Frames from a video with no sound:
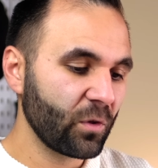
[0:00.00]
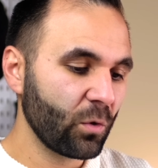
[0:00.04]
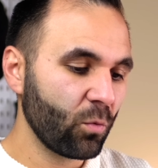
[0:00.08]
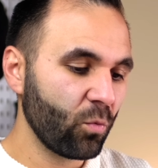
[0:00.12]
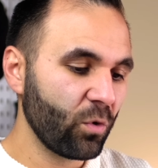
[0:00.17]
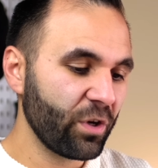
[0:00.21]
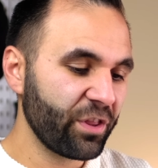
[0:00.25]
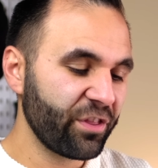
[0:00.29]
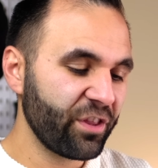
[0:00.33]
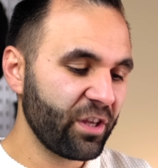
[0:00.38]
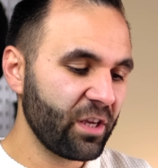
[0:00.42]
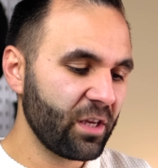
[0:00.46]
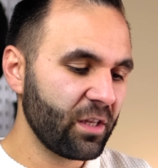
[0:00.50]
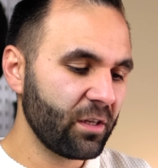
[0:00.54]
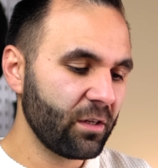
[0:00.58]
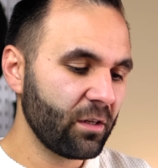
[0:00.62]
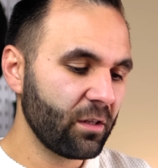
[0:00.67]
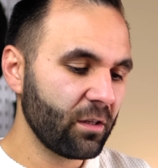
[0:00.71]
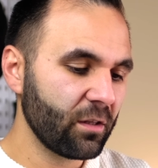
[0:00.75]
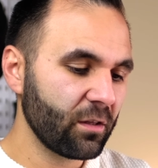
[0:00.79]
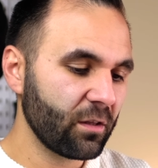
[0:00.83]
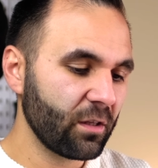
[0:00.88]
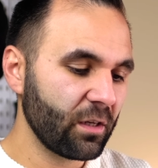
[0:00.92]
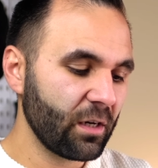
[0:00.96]

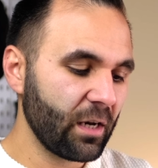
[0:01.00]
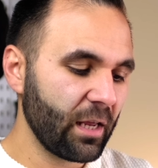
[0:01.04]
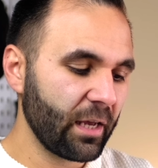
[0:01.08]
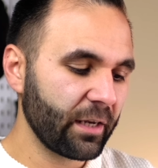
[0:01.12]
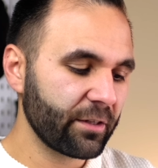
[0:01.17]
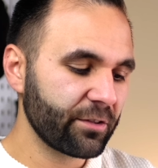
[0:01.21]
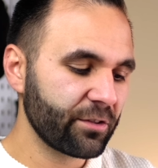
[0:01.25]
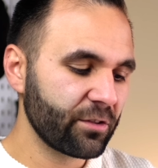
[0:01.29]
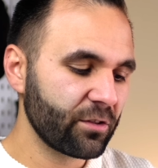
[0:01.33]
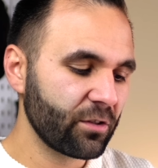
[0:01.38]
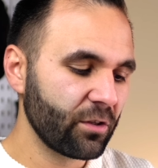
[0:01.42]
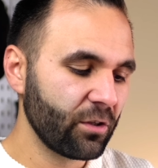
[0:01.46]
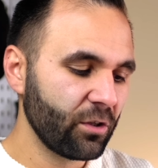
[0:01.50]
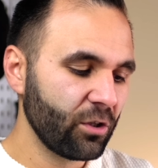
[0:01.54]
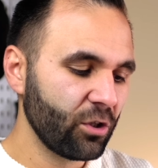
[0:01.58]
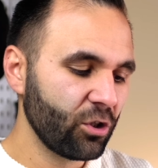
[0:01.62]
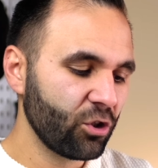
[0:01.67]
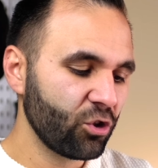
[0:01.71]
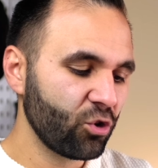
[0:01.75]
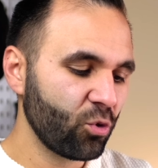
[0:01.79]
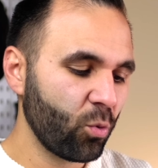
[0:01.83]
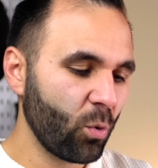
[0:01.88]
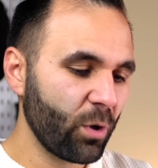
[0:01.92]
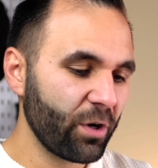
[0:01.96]
within the next
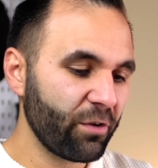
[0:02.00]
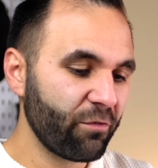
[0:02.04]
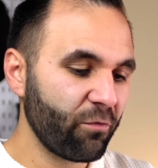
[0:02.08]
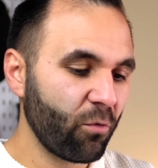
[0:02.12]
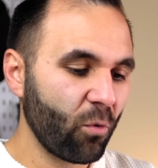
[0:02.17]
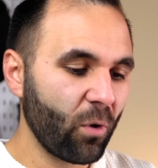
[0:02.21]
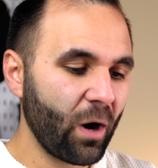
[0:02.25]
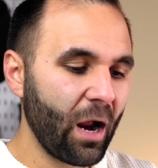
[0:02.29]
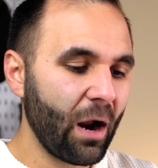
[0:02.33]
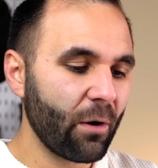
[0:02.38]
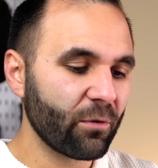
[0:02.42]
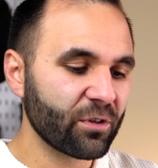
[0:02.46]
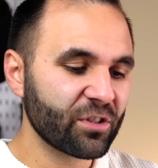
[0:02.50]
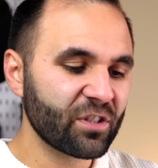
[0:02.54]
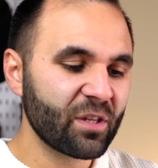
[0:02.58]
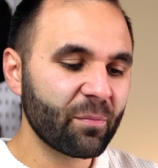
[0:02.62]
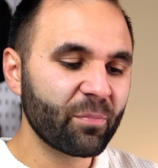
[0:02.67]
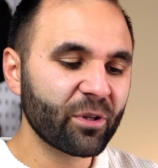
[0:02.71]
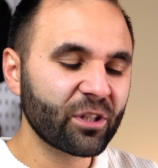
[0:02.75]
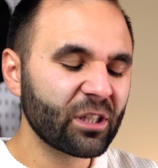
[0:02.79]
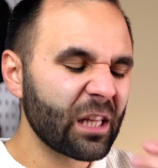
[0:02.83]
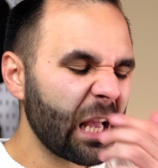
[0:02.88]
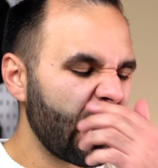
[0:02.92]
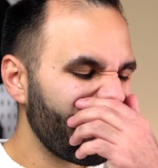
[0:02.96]
24 hours.
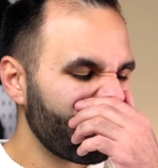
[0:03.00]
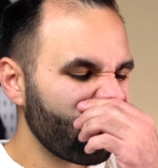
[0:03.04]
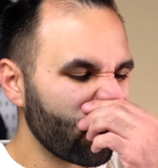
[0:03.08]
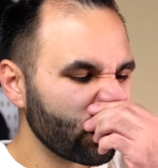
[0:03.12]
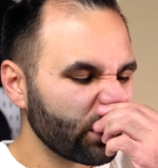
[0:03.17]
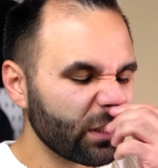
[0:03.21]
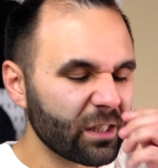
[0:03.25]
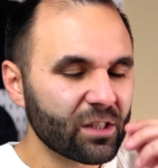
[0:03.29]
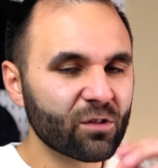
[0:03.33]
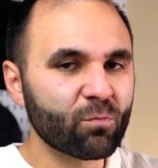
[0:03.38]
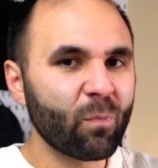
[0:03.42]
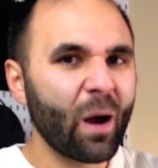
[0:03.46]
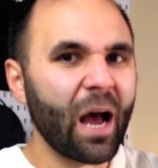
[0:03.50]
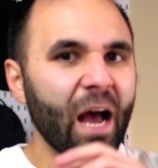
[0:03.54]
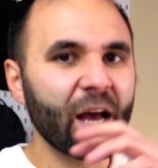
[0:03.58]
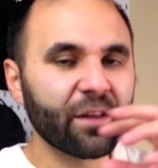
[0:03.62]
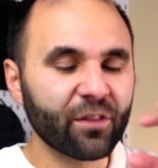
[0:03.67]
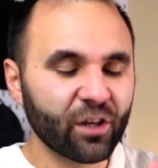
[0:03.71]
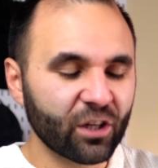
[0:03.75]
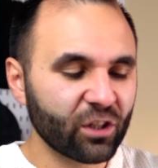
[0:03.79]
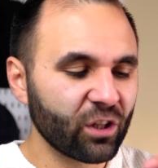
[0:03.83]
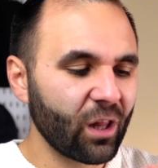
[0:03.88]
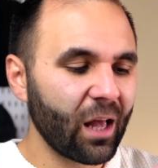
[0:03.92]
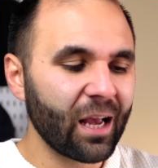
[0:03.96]
Typically, I run these by
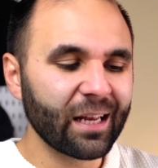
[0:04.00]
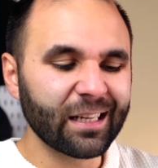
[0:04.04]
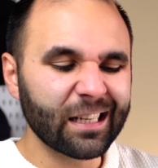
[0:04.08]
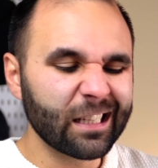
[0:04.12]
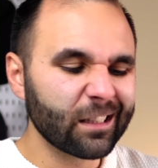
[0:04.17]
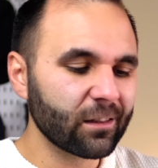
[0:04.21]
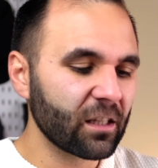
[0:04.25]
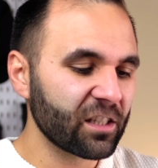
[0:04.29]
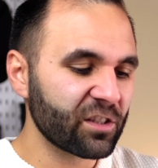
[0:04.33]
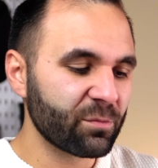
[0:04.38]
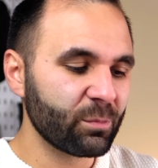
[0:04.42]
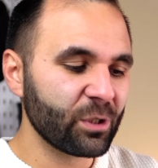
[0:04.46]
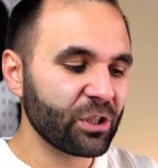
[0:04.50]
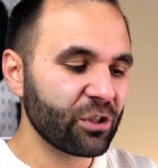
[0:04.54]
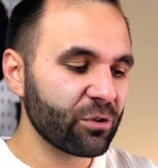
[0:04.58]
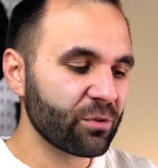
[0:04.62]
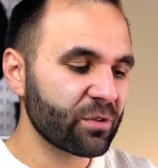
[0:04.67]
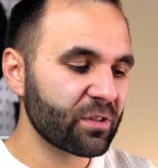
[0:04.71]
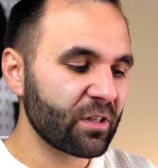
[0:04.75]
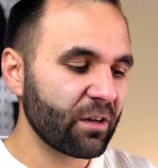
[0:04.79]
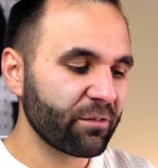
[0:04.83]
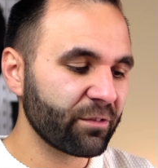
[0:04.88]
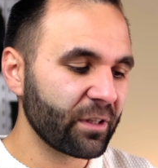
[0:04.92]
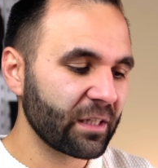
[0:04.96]
the client. He lets me do
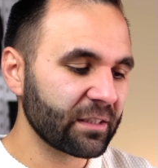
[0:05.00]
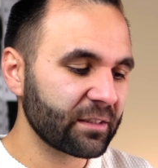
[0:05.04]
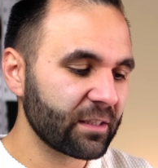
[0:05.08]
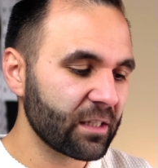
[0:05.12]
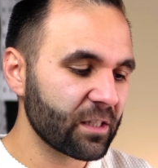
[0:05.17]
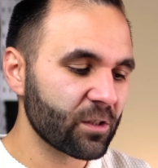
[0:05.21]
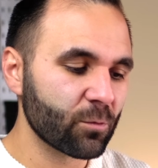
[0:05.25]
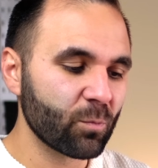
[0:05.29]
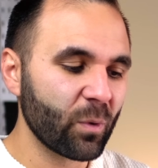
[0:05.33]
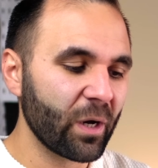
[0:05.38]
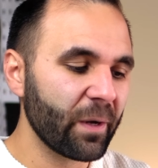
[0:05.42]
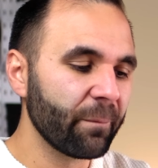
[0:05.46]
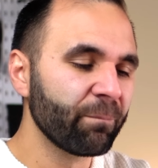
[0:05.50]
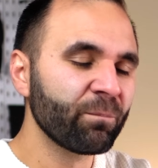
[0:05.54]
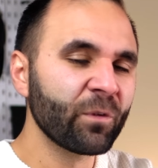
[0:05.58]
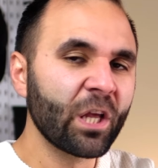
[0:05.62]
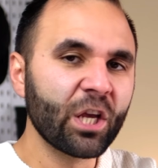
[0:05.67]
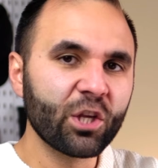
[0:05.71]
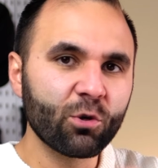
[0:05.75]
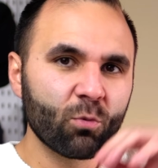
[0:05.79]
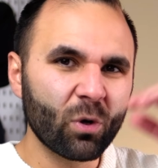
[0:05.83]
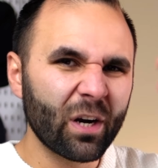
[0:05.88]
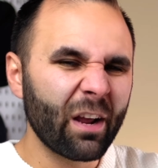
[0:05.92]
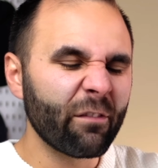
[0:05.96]
stuff like this, but
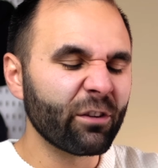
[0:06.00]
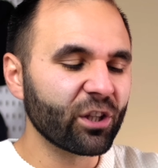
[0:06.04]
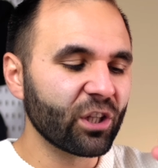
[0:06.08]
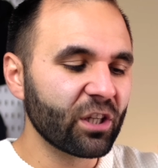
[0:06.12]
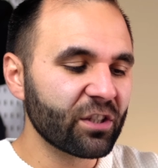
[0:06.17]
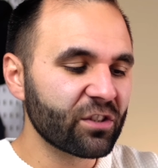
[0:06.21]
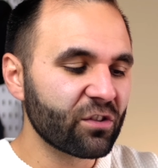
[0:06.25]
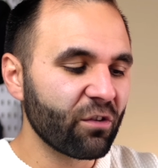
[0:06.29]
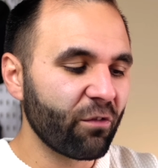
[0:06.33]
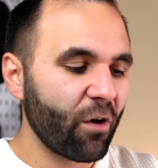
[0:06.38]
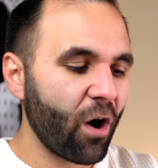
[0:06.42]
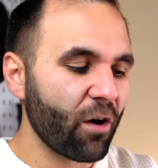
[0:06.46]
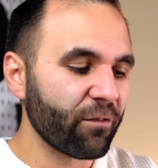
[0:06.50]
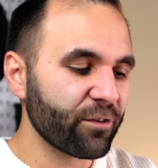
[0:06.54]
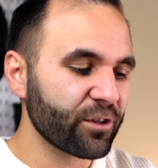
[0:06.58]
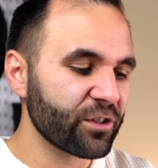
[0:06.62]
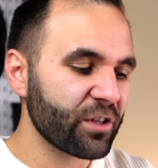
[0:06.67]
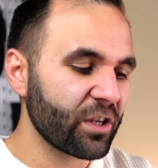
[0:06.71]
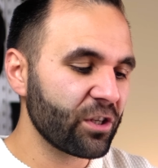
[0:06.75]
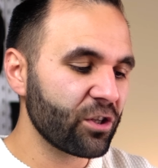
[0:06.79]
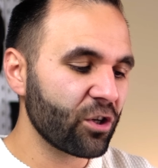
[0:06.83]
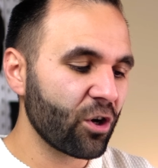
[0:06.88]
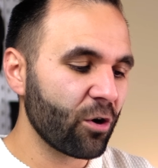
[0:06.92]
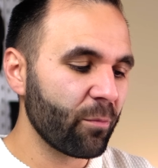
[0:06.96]
you want to have a list of offers
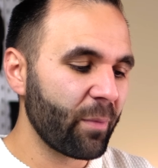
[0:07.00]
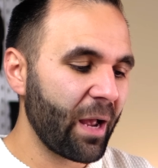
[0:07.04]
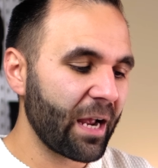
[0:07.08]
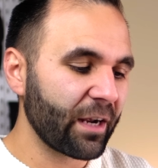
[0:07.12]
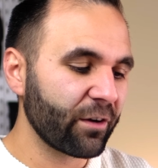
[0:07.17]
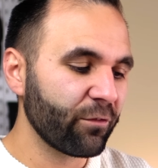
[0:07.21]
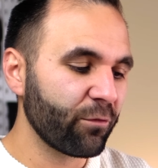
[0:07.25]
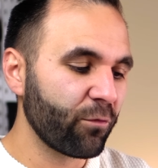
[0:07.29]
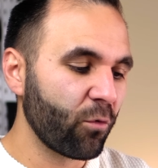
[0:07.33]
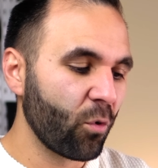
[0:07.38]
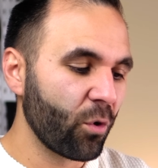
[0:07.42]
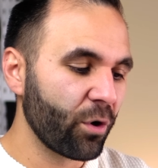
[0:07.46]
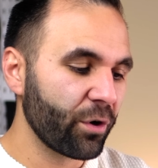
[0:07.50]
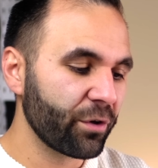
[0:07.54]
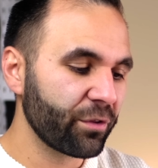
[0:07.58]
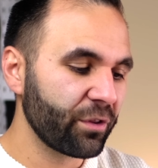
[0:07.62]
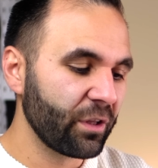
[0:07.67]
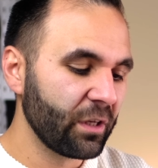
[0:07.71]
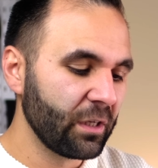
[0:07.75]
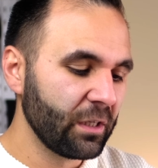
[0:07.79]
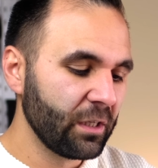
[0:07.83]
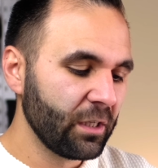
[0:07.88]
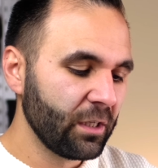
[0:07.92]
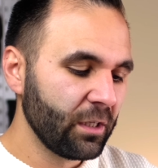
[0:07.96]
that you go back and forth.
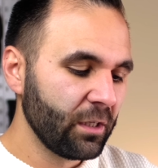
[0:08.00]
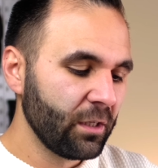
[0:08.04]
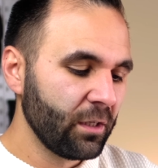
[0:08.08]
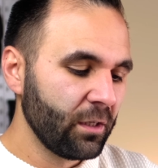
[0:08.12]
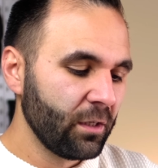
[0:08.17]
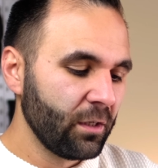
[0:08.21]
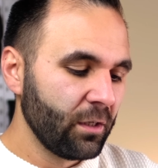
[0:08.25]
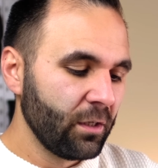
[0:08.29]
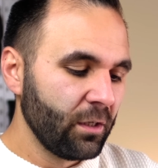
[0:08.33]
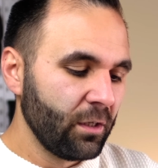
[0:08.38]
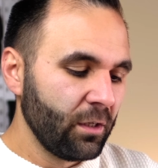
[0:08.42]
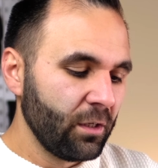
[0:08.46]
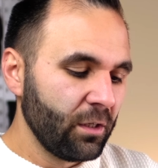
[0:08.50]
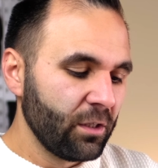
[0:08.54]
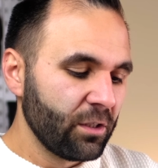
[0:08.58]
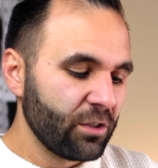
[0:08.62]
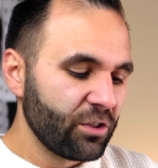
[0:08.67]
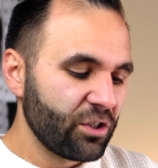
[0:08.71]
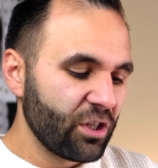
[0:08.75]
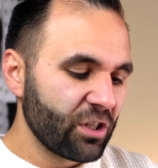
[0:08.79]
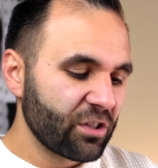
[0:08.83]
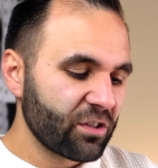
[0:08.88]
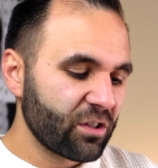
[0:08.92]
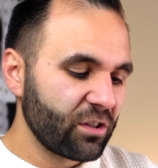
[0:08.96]

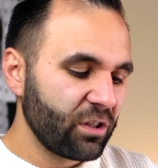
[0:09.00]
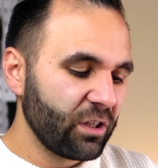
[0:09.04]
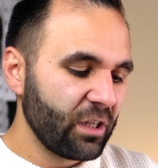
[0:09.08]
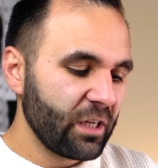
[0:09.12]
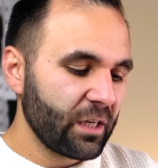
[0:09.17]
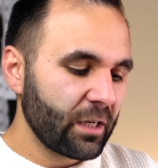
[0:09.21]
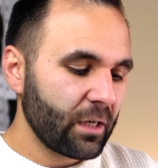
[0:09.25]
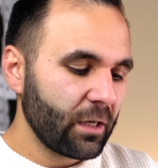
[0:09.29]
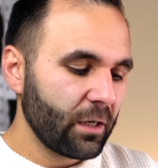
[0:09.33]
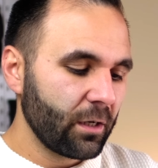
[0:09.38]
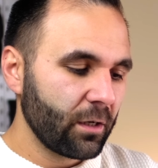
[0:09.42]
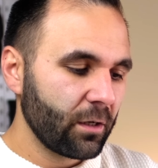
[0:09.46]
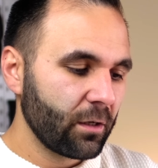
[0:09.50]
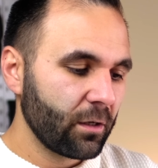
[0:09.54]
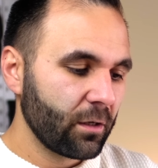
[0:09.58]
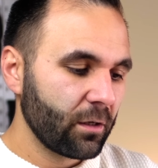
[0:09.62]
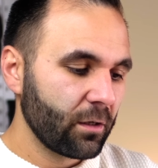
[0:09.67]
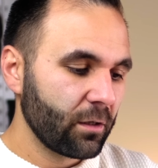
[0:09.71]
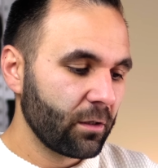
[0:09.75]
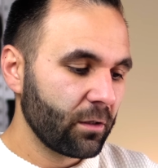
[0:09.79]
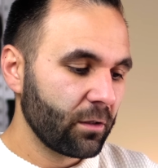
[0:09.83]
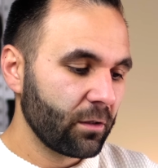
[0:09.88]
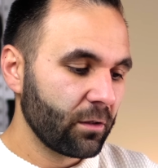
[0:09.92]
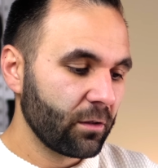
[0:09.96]
Just click
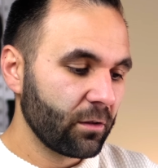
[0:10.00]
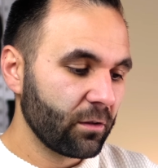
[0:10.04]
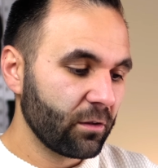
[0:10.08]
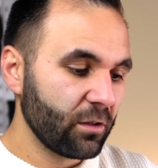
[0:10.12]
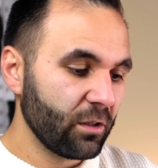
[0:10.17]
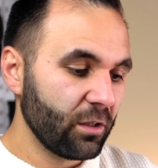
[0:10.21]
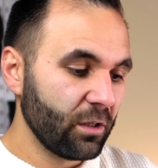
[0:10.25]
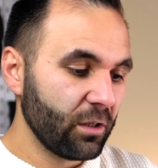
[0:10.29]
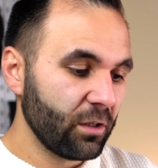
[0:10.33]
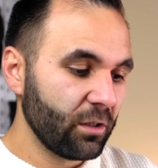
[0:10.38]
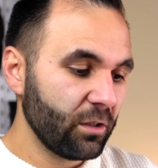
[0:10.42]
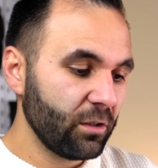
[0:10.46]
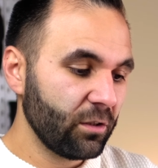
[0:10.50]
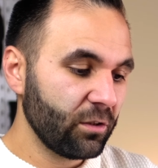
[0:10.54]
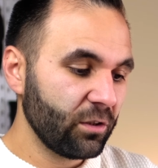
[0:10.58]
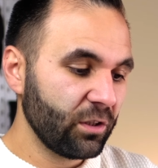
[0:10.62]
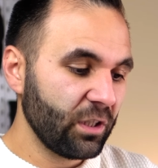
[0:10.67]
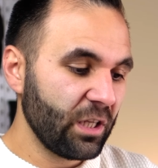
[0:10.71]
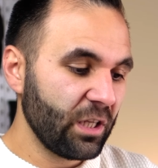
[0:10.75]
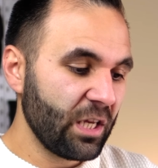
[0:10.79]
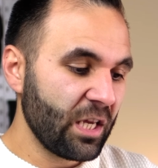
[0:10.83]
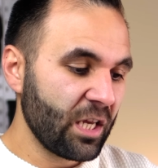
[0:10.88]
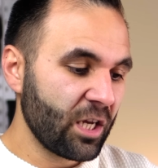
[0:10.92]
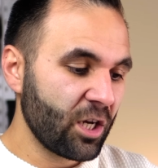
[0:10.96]
the
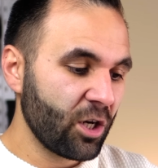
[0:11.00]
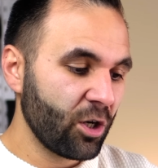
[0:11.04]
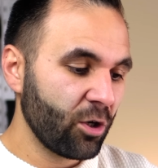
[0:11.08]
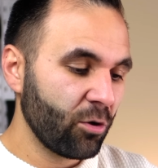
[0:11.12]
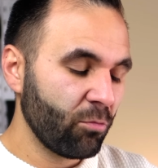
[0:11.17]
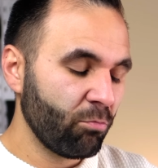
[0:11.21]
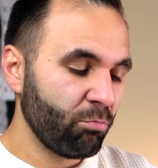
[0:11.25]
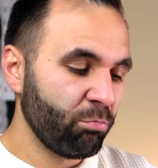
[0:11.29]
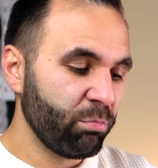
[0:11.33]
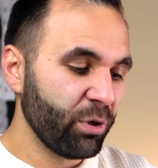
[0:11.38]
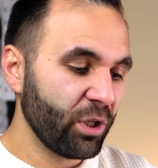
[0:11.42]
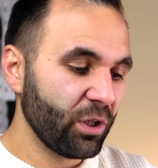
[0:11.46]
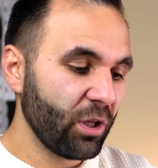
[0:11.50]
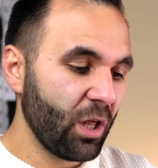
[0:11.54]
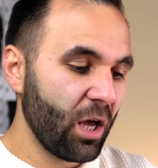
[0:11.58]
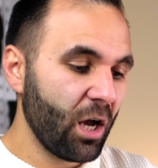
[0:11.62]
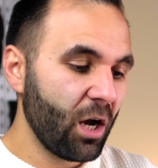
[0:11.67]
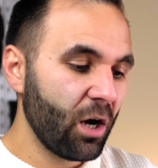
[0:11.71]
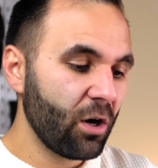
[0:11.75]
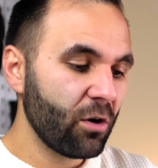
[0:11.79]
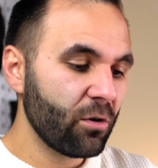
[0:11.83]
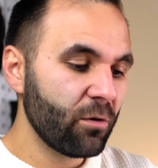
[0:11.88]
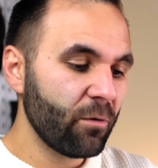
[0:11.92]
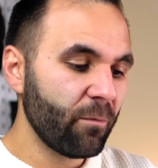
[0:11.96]
link
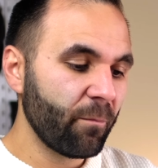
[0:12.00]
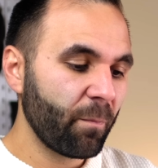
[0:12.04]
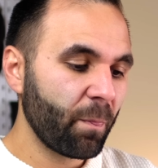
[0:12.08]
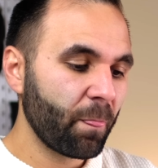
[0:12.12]
below.